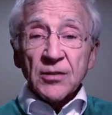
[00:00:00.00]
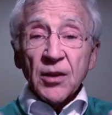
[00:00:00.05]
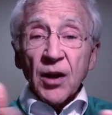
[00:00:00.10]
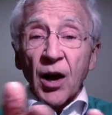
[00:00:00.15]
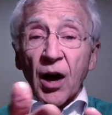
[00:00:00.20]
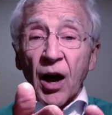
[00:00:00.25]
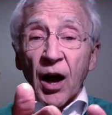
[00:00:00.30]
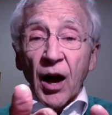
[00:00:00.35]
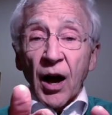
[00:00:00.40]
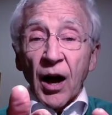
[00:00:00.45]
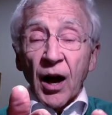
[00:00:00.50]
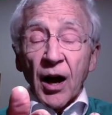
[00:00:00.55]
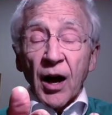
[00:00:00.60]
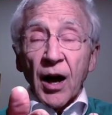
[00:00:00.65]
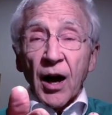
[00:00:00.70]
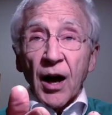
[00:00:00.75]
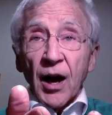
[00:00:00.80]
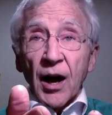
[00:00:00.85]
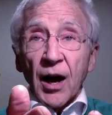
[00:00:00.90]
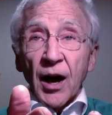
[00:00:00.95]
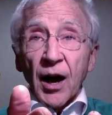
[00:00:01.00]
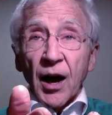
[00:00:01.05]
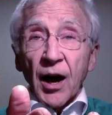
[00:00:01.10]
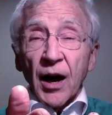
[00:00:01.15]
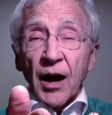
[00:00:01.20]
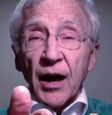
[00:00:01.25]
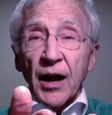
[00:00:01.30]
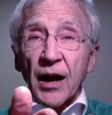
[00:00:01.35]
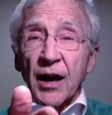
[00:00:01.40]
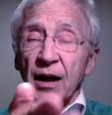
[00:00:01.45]

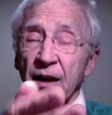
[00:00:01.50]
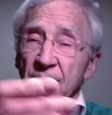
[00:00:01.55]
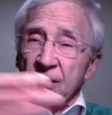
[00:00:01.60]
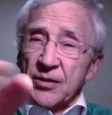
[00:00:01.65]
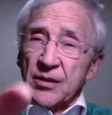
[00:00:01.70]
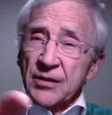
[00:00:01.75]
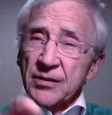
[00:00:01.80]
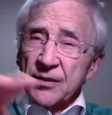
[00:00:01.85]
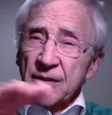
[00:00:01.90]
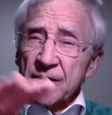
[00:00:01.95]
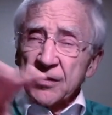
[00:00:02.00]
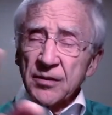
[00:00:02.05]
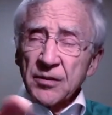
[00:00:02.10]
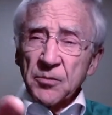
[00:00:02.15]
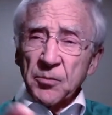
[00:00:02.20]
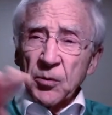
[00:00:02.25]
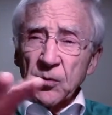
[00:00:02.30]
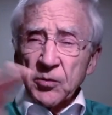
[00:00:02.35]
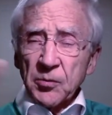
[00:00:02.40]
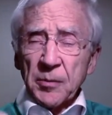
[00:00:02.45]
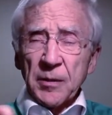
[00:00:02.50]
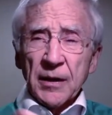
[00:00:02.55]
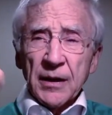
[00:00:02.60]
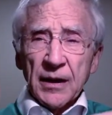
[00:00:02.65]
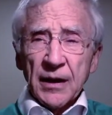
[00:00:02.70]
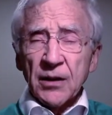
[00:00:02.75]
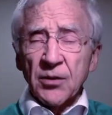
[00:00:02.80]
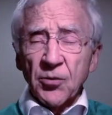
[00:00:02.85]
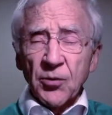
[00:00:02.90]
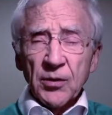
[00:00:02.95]
Uh, this isn't supposed to be a
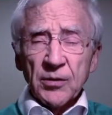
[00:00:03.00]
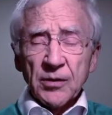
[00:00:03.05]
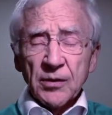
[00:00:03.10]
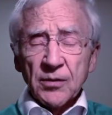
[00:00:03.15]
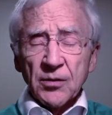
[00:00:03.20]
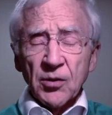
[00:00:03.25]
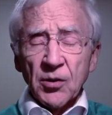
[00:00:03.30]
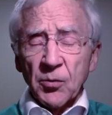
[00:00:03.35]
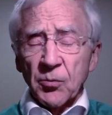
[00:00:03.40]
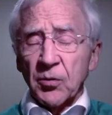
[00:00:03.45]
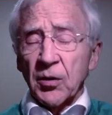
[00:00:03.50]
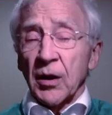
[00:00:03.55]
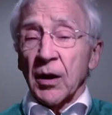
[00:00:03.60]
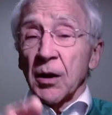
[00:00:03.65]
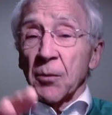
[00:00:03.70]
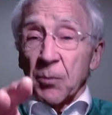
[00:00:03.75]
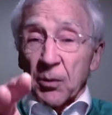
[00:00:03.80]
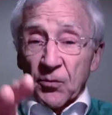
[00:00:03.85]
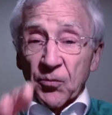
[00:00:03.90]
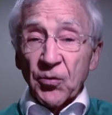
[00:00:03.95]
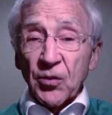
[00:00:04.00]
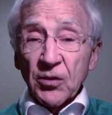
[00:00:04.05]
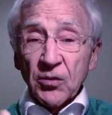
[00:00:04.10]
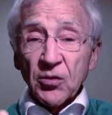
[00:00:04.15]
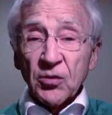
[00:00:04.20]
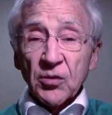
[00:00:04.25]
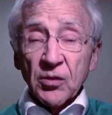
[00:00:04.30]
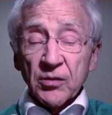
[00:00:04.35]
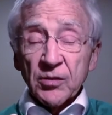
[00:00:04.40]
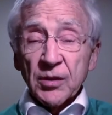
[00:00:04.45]
contrast in terms, but
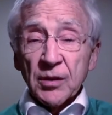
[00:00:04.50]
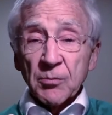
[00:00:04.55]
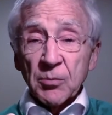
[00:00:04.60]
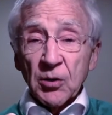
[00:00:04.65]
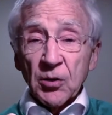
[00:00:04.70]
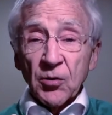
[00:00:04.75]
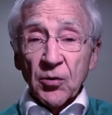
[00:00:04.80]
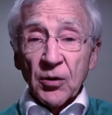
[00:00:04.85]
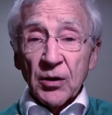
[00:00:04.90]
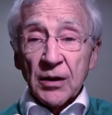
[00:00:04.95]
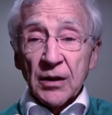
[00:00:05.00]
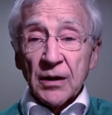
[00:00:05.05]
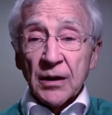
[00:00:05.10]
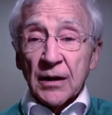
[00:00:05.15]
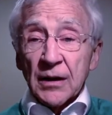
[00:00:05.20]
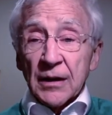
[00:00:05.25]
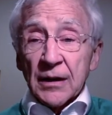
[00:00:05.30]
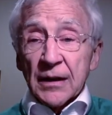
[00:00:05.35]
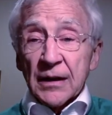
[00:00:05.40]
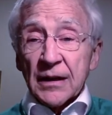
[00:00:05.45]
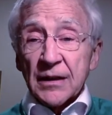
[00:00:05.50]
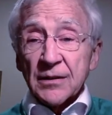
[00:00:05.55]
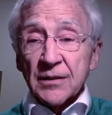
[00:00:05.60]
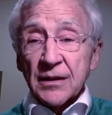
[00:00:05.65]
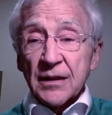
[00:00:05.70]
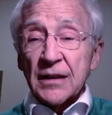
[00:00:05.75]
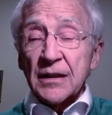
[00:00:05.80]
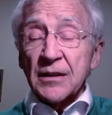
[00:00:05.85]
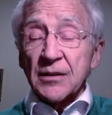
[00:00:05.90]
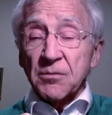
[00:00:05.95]
fiction to some degree is
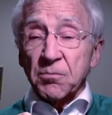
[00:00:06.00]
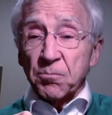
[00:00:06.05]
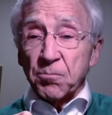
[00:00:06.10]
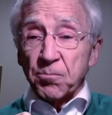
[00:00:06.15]
is